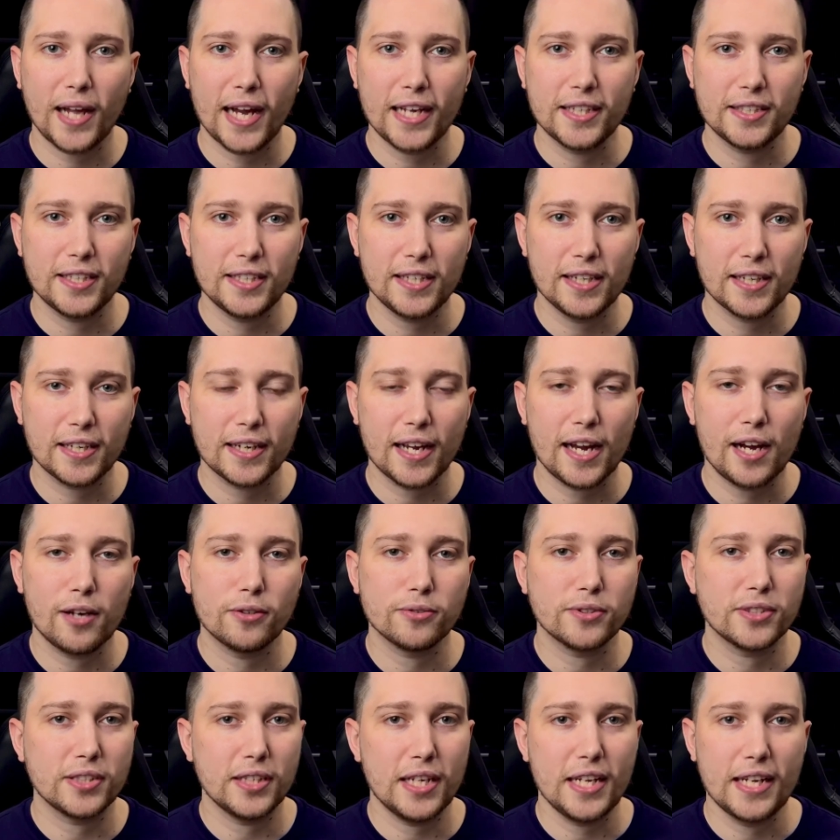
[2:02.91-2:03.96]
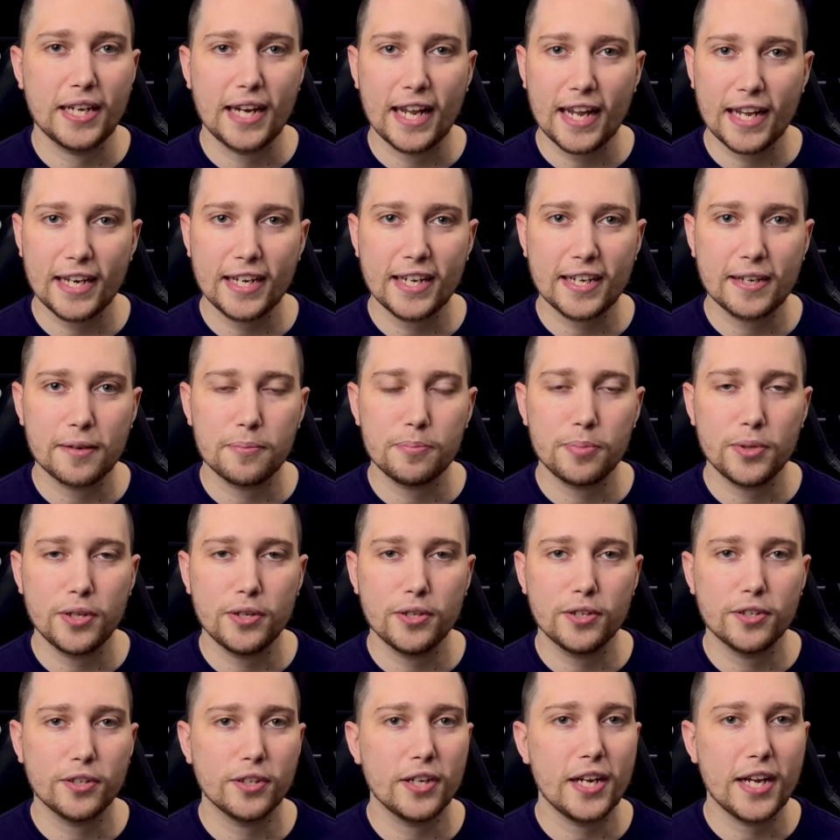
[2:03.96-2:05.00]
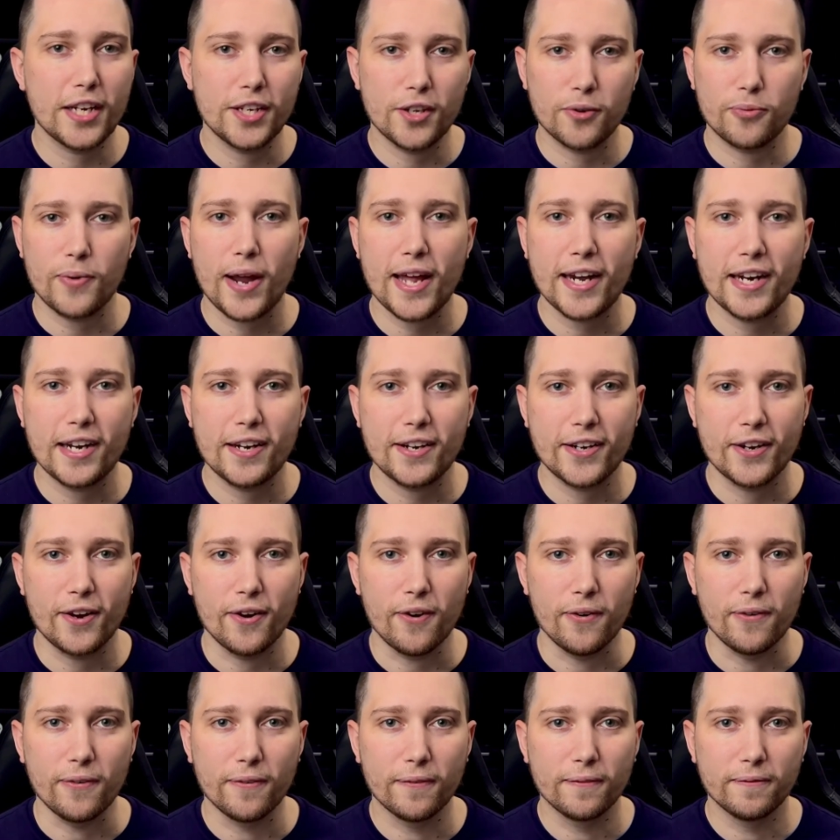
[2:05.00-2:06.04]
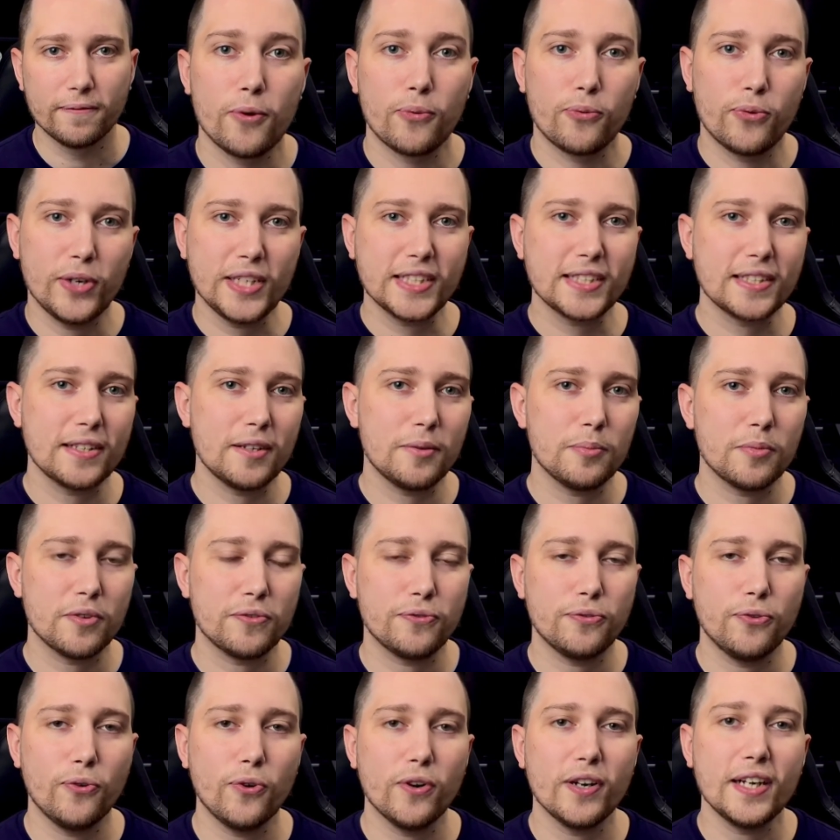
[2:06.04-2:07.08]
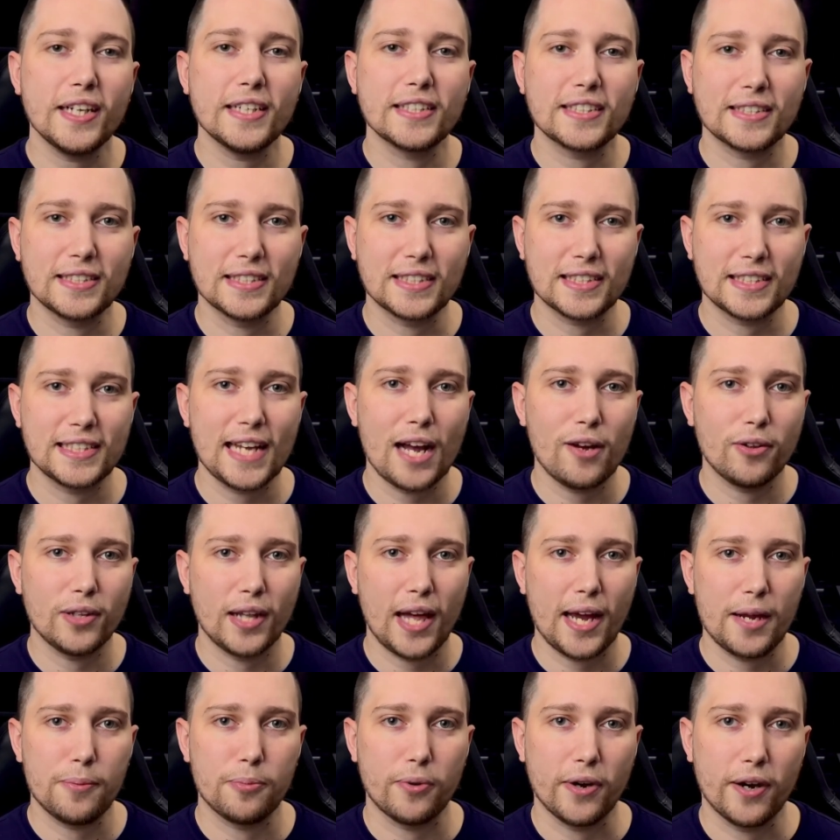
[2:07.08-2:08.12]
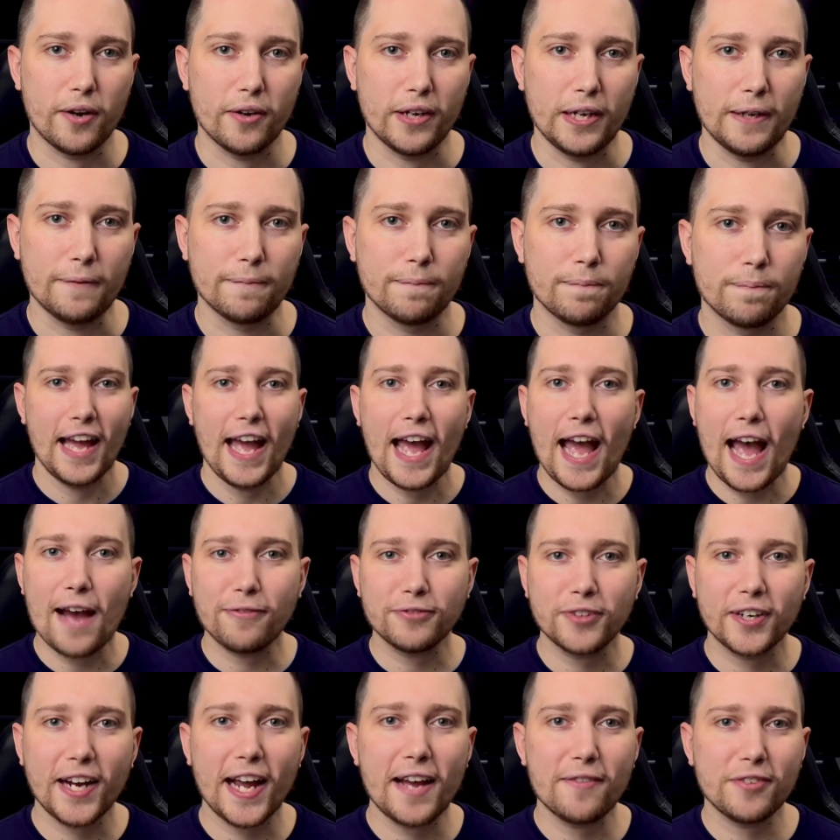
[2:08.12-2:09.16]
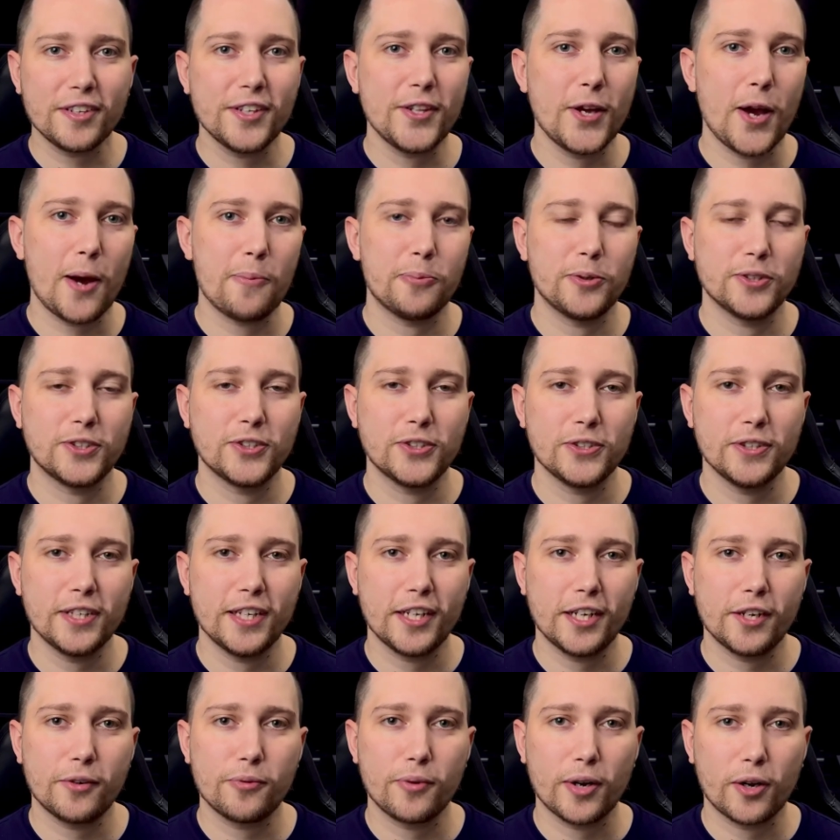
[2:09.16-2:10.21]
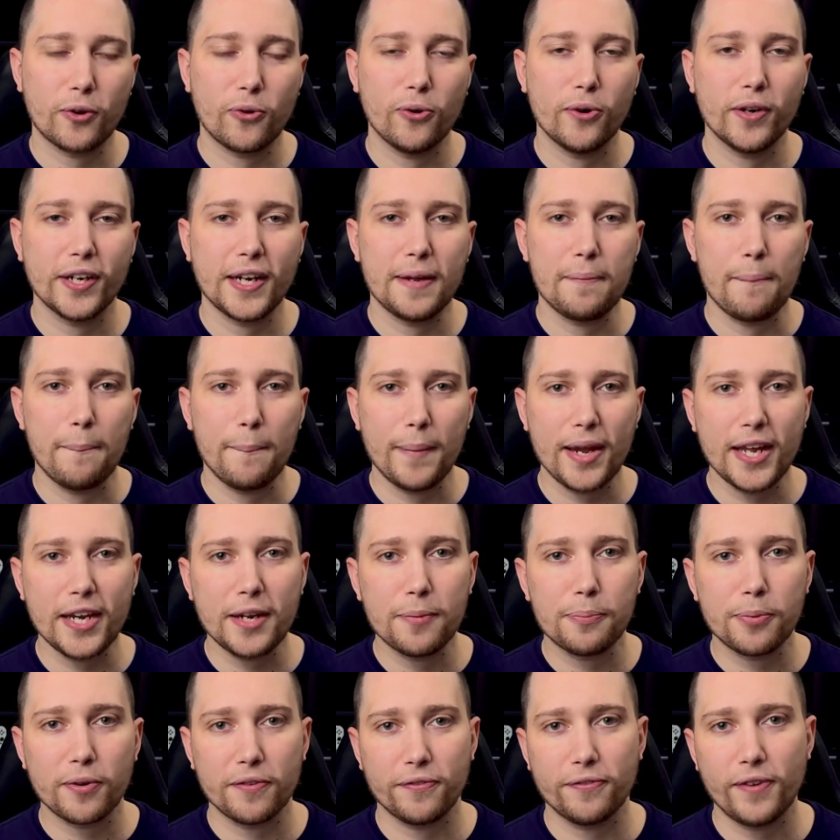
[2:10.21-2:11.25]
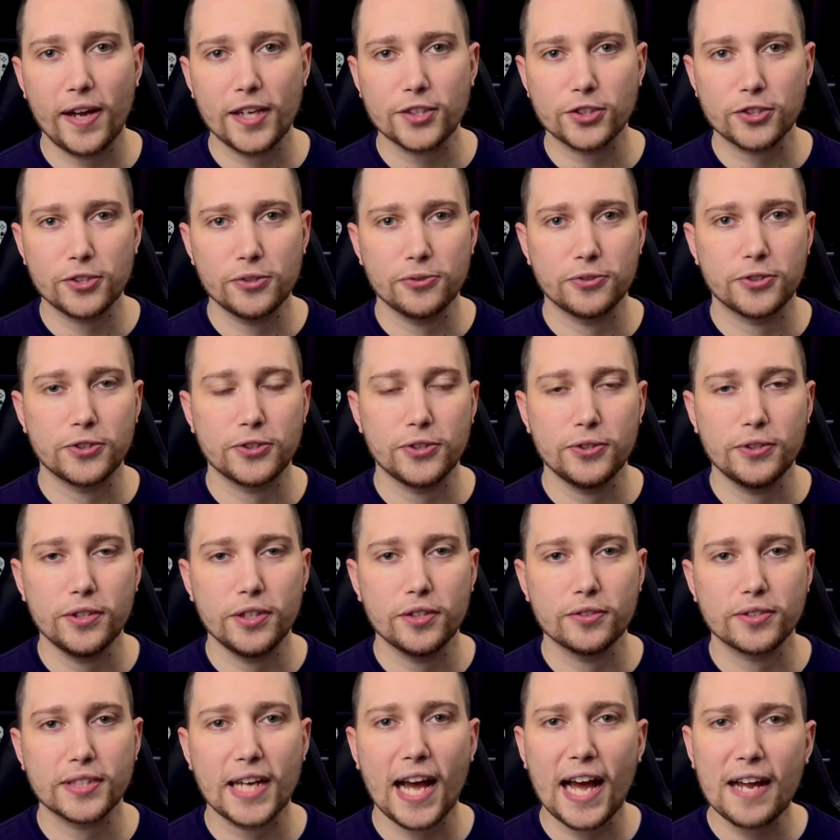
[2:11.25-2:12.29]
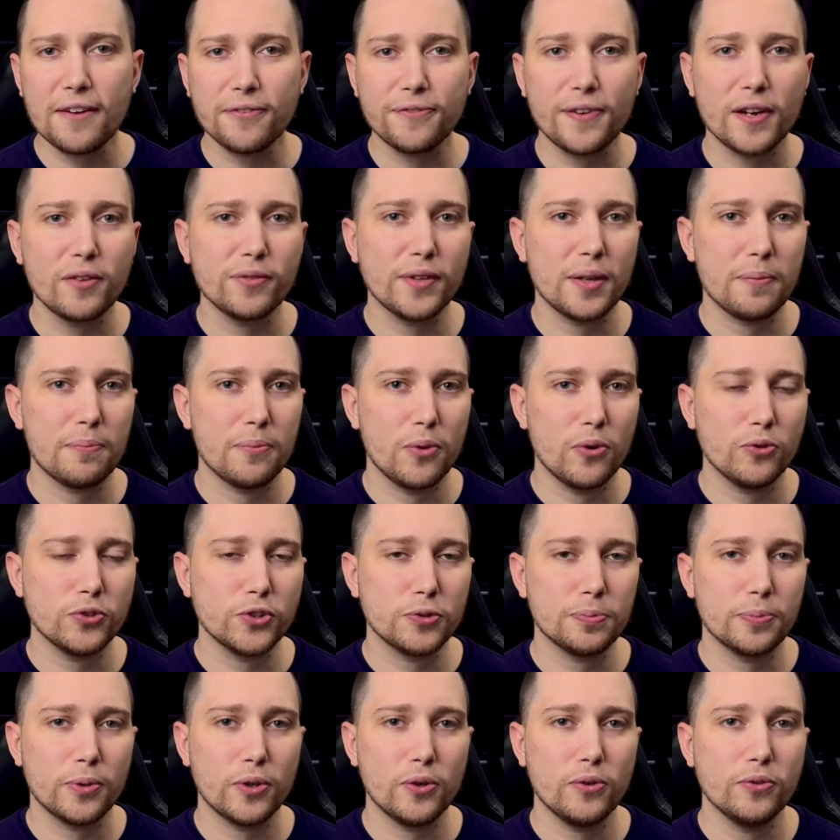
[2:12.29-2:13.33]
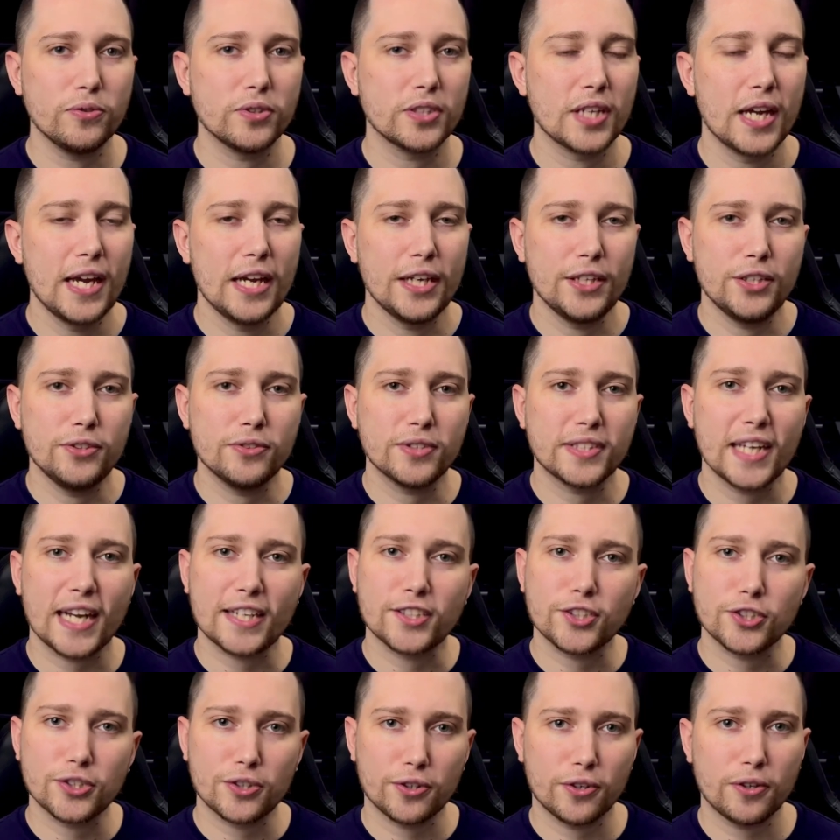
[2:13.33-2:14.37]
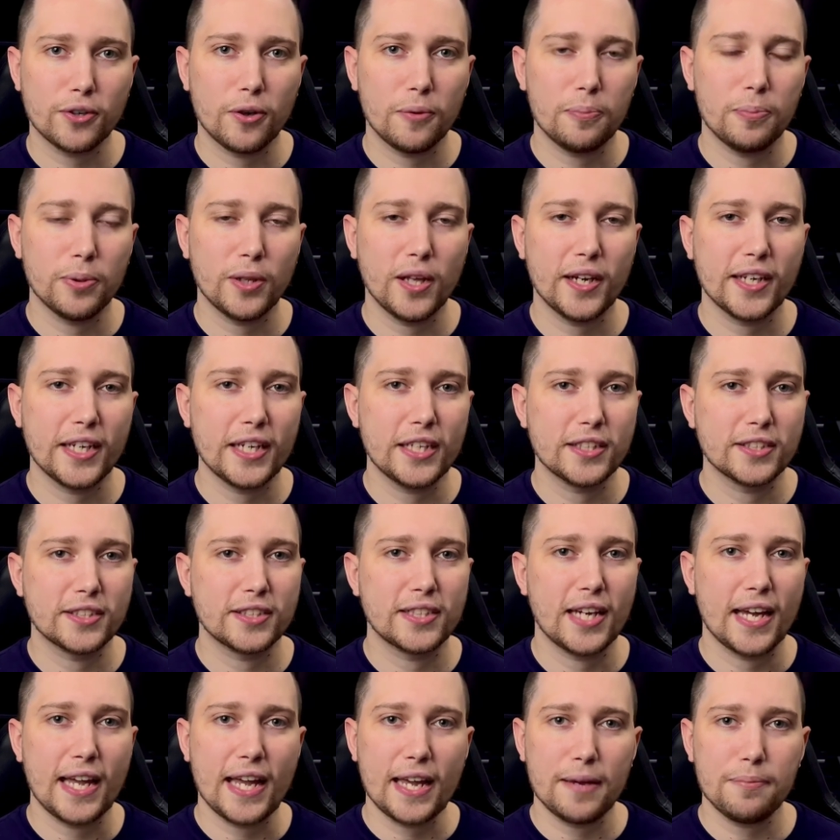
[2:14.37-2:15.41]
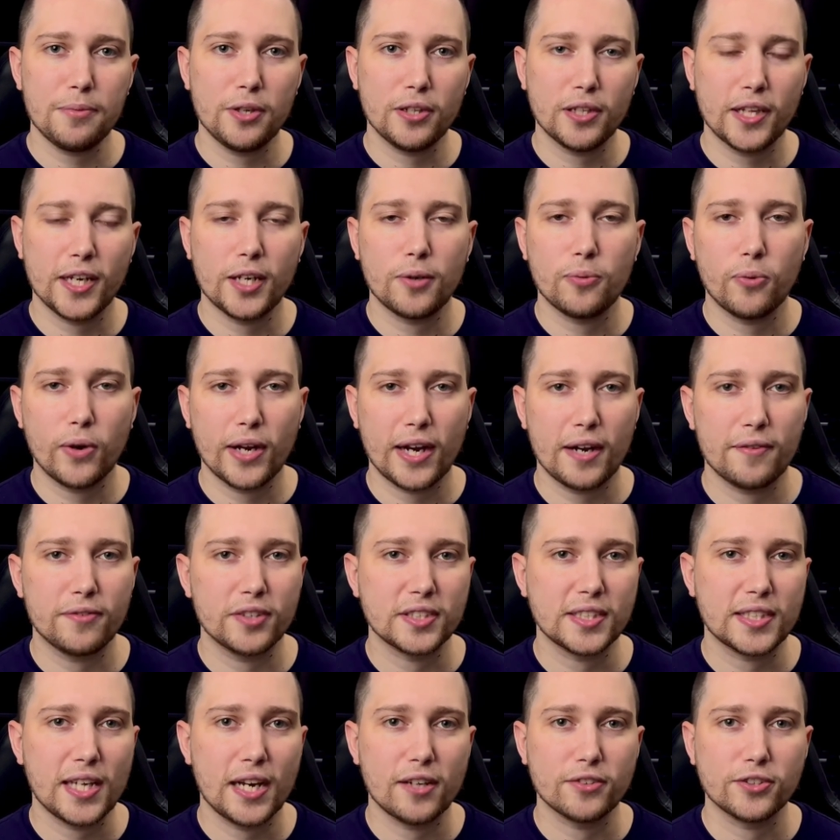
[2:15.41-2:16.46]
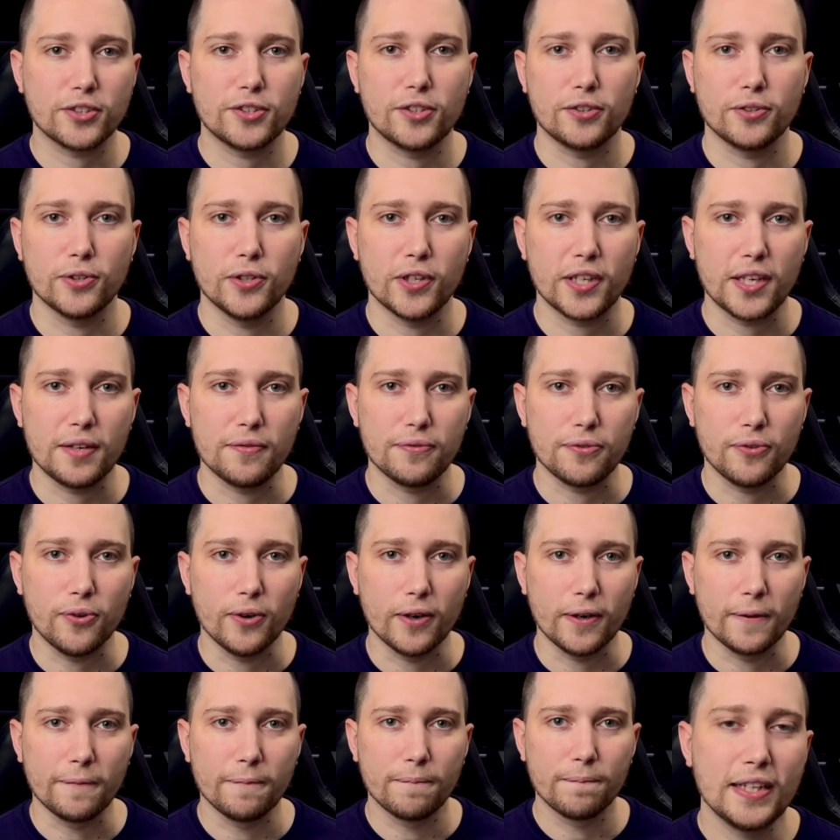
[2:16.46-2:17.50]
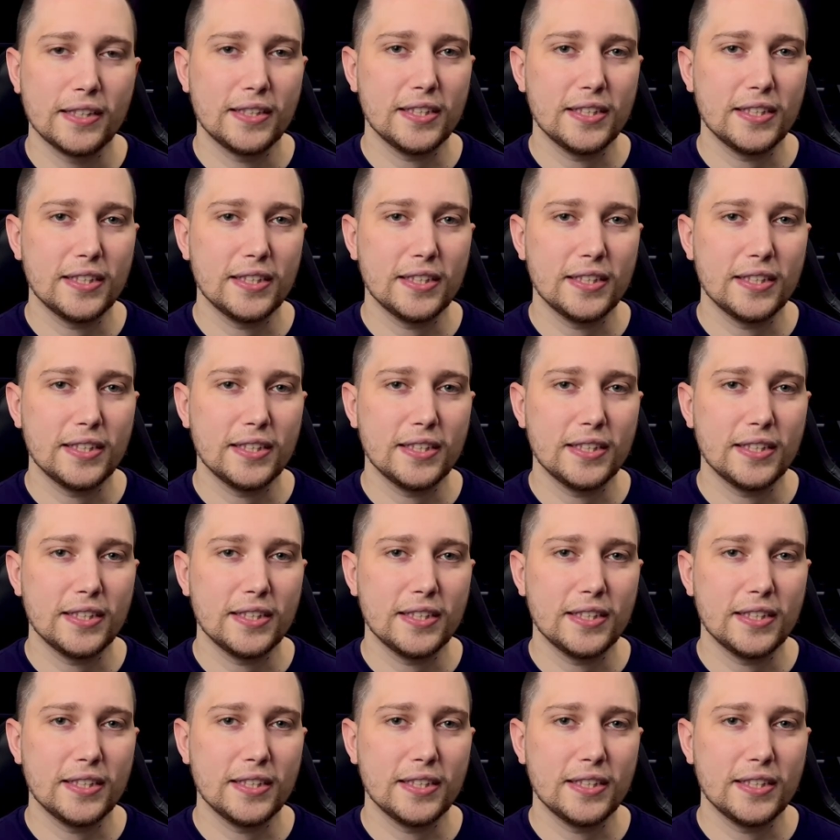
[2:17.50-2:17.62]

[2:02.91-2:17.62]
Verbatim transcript: ID account in any computer and you're ready to go. Reason number four is the sound library. After having the opportunity to record in many professional studios, I found that most pros use external plugins to emulate whatever sounds they're looking for.